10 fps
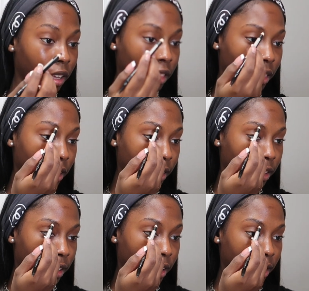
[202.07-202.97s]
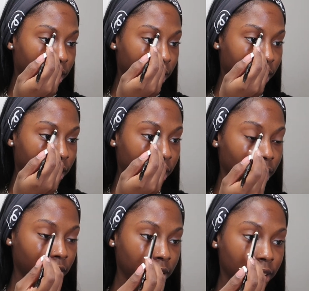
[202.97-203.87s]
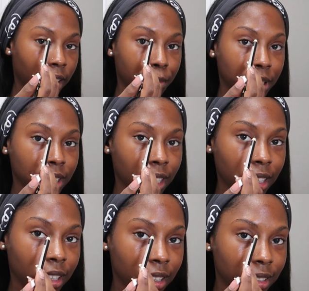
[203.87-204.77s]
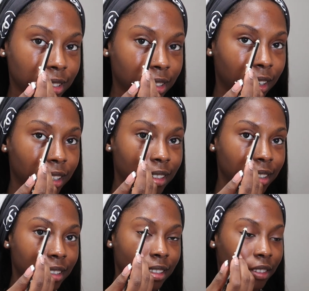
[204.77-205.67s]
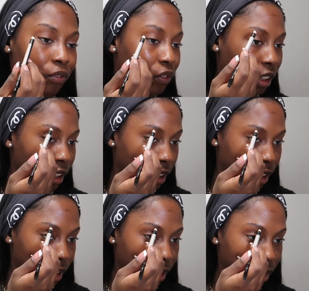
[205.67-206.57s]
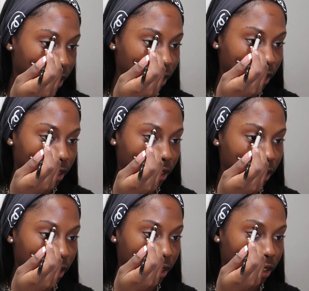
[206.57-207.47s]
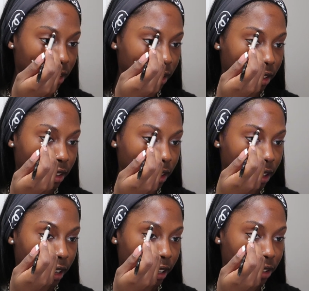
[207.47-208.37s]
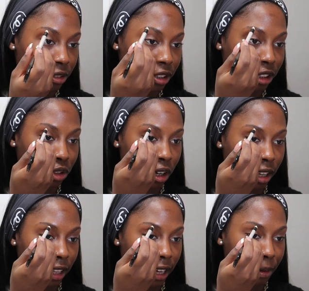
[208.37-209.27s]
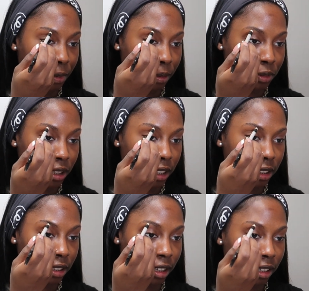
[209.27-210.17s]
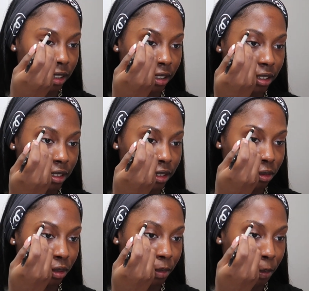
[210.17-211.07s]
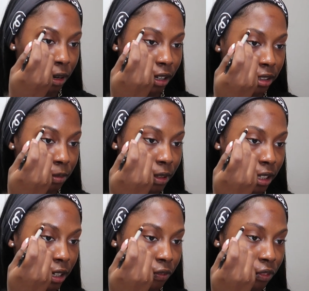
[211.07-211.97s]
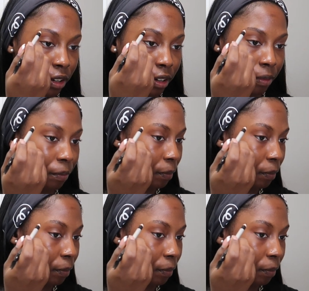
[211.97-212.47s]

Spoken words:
And then I'm just kind of gonna start filling it in. I usually draw a line, but I'm trying to start doing my brows a bit different.